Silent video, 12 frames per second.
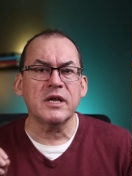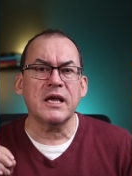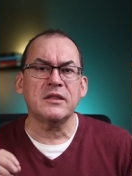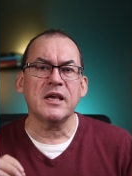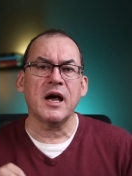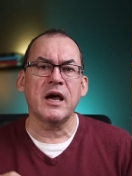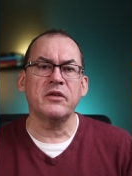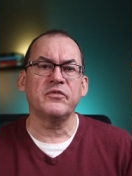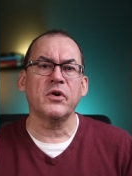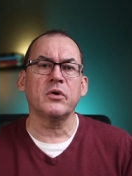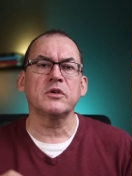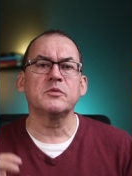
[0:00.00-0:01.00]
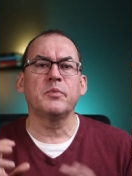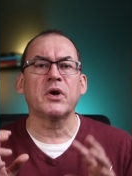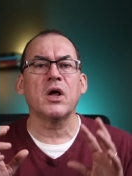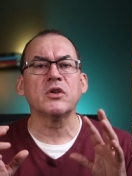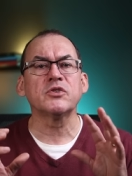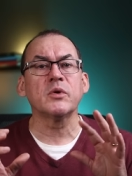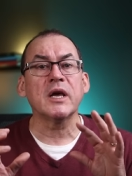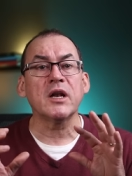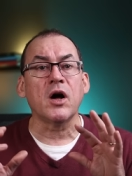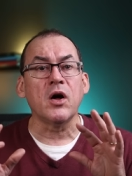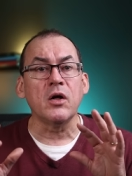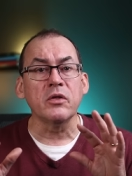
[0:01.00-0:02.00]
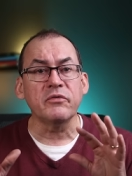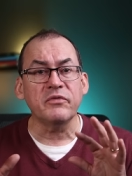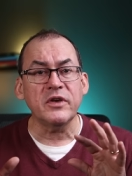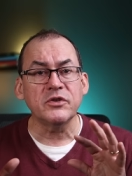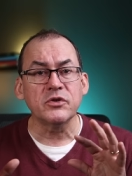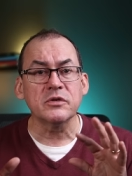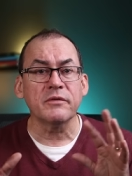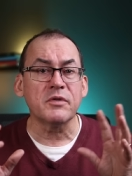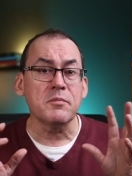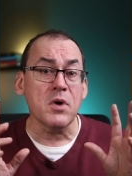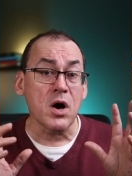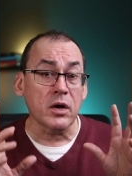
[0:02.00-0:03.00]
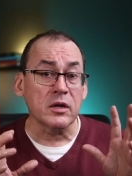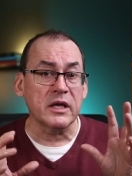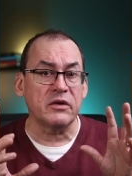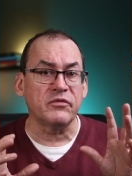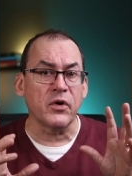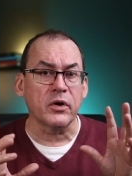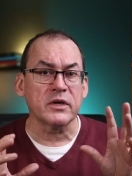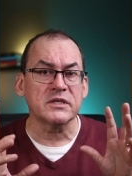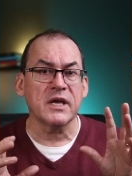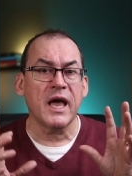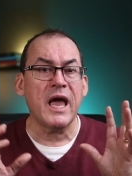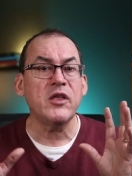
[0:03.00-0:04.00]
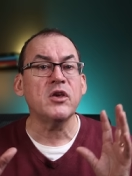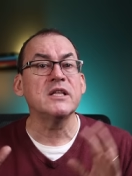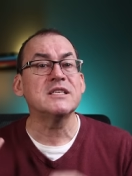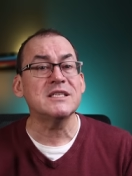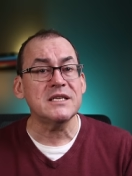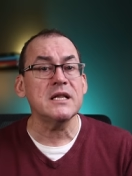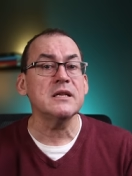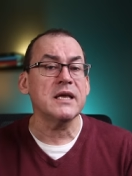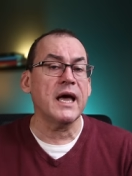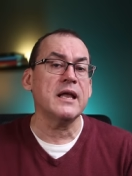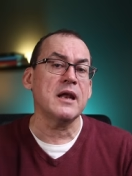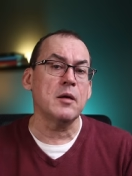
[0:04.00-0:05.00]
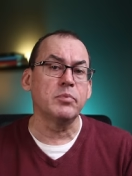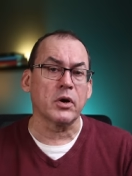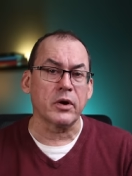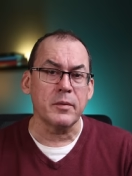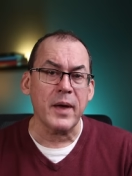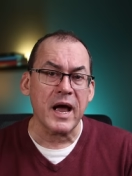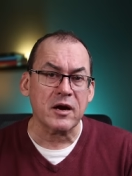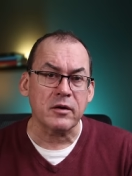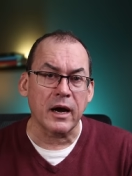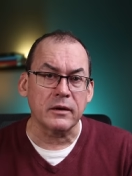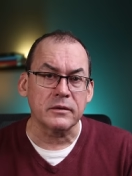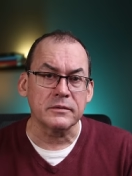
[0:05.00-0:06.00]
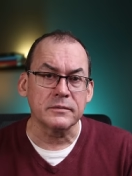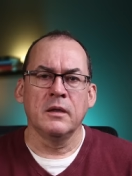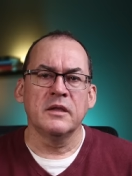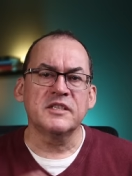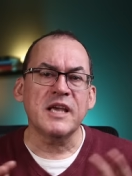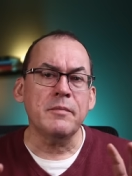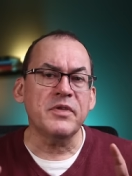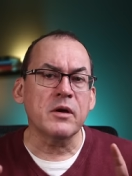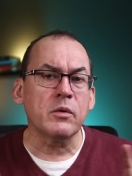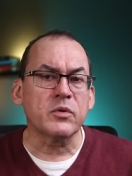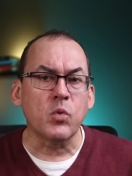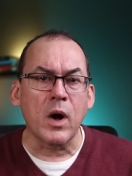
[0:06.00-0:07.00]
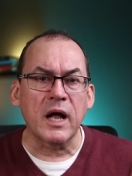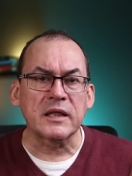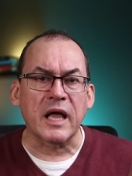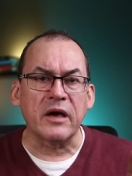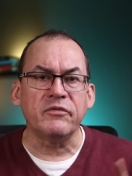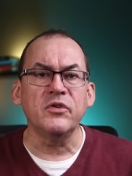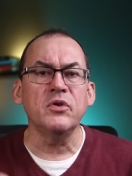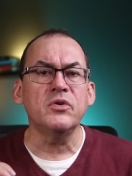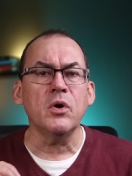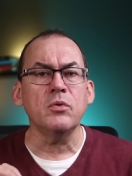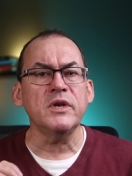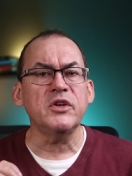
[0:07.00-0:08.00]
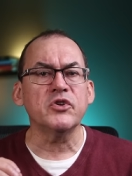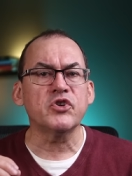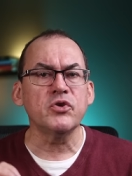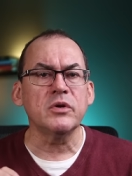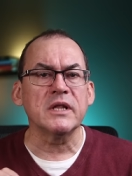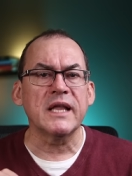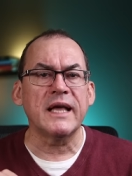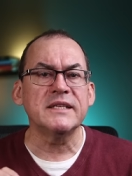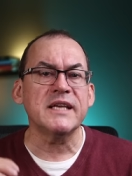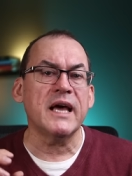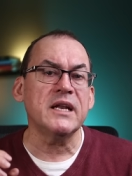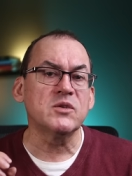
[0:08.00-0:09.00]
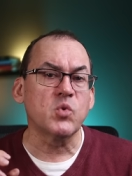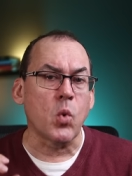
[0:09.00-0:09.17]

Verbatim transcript: to get the eye in focus but also get all the features of the model in focus and you can still get a blurry background. The same thing with wildlife, you don't need to shoot a lens at its